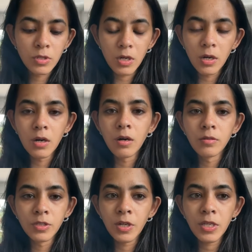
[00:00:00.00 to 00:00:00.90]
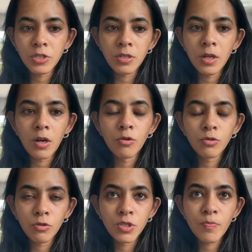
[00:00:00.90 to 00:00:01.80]
the region
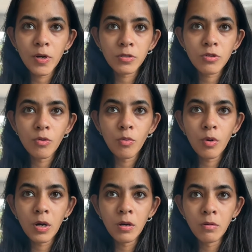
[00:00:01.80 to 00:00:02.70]
around Günzburg. So